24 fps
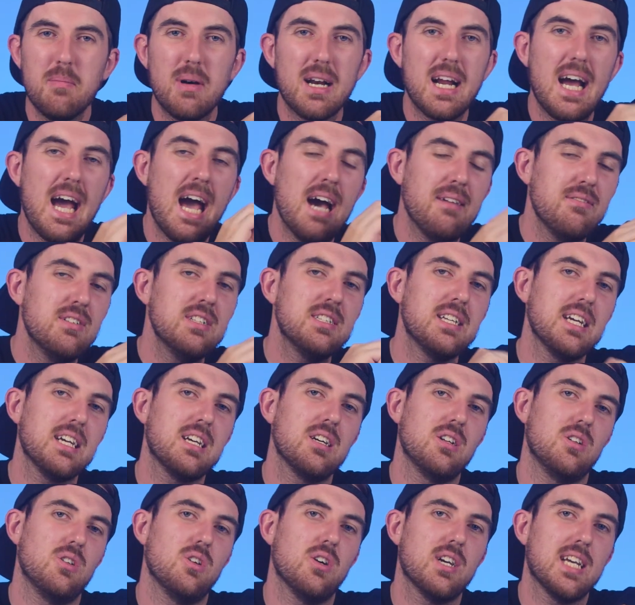but I haven't
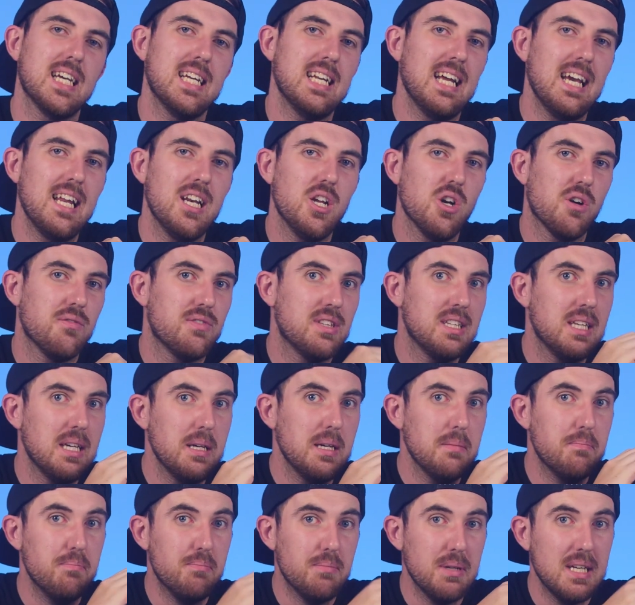taken a look at any of
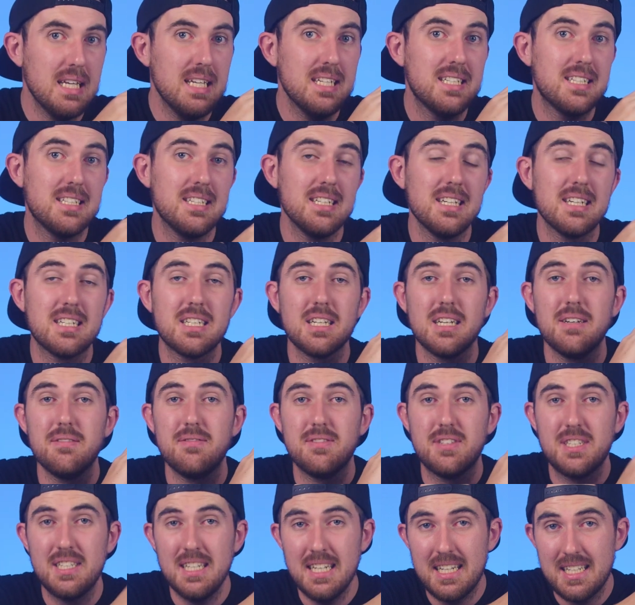the
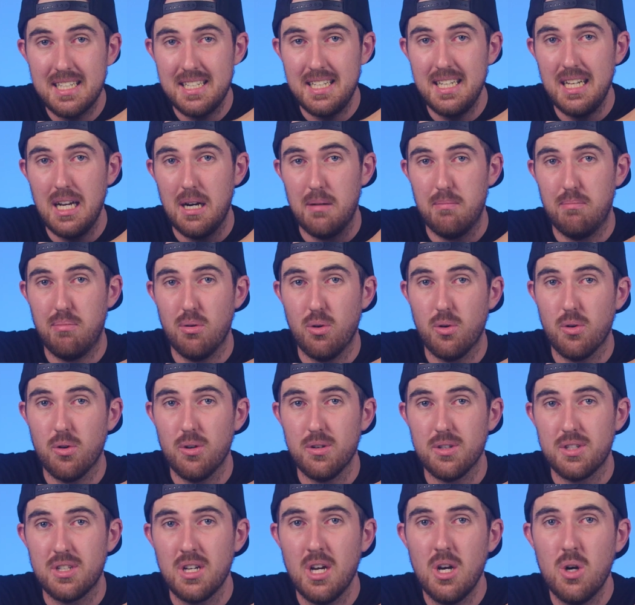B660
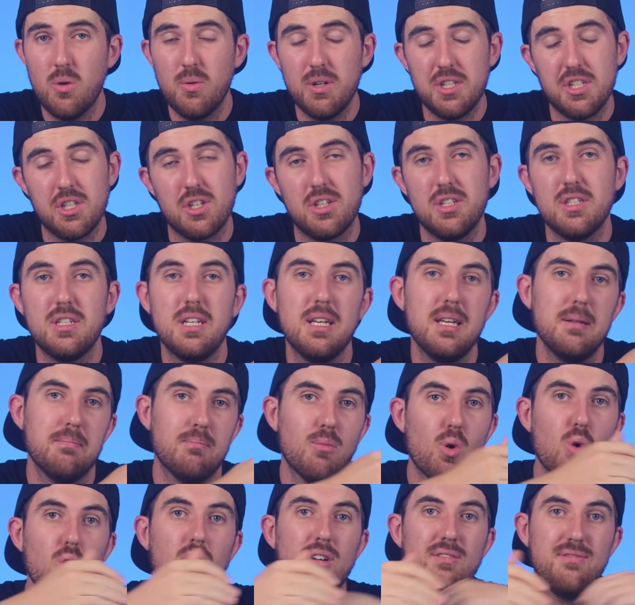boards, which is the
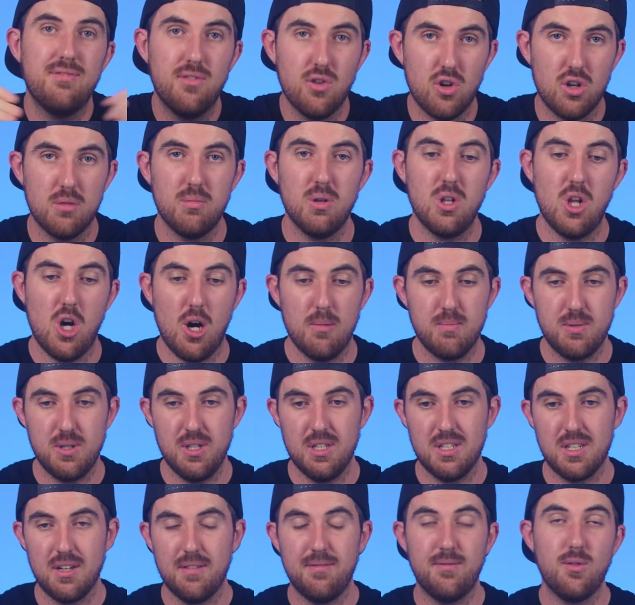more affordable
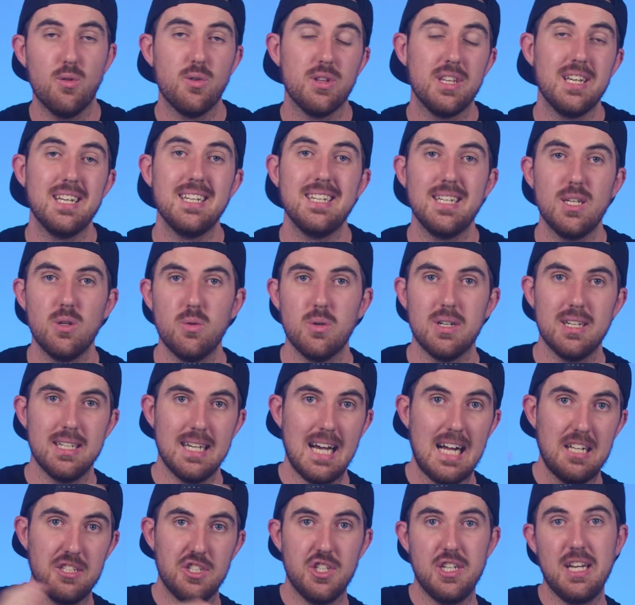options for the new
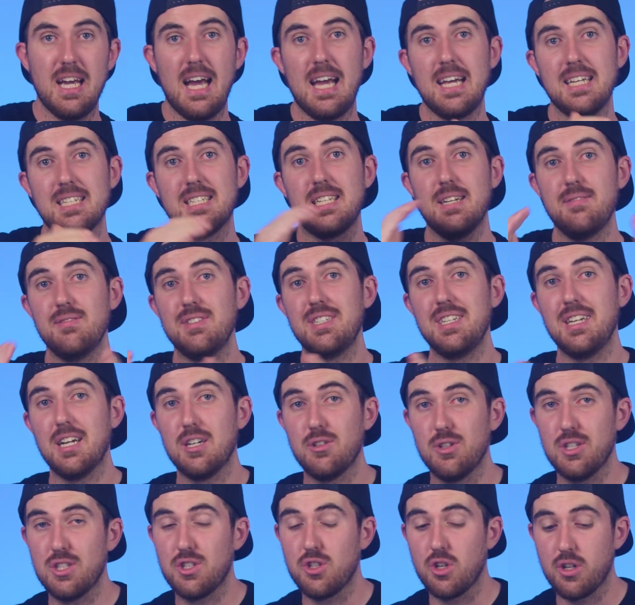LGA
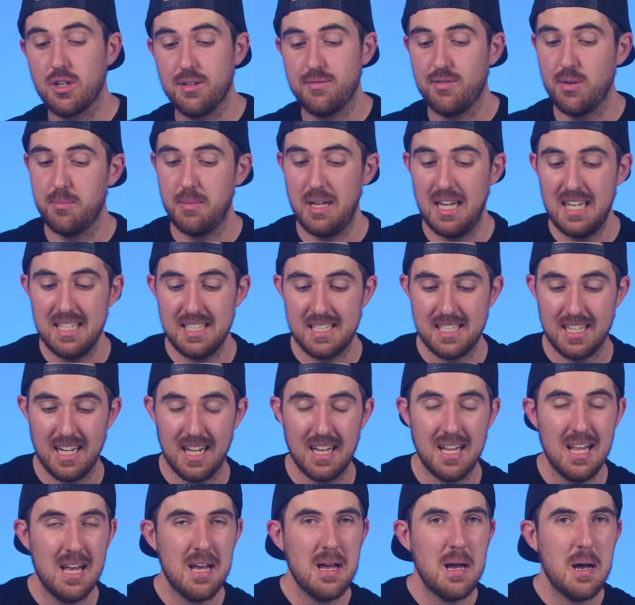1700 socket from
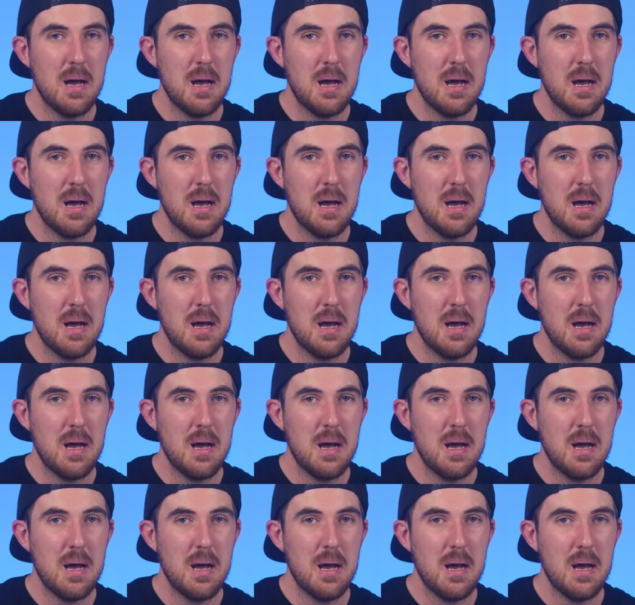Intel.